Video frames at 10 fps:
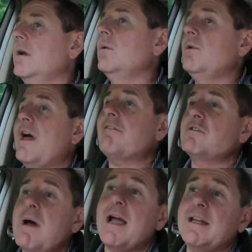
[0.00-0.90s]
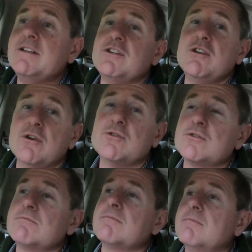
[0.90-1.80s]
With aftermarket
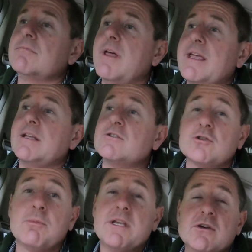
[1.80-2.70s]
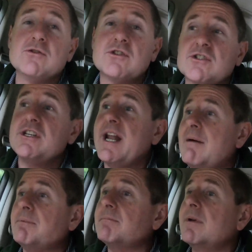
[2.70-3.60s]
ECUs, they can still be used and set
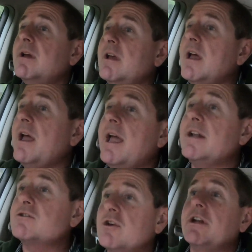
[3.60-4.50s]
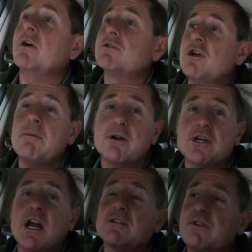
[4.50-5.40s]
up, and certainly on
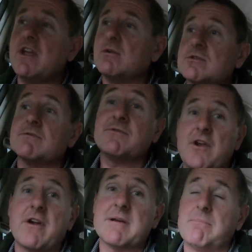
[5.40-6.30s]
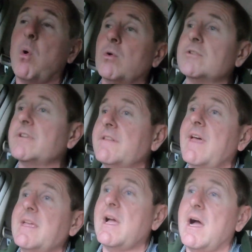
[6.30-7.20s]
turbocharged vehicles, it's very important that
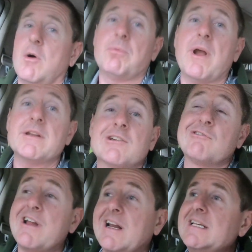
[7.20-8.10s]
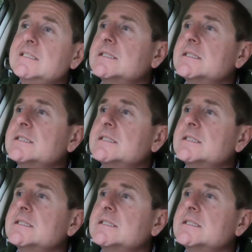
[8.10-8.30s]
they operate correctly.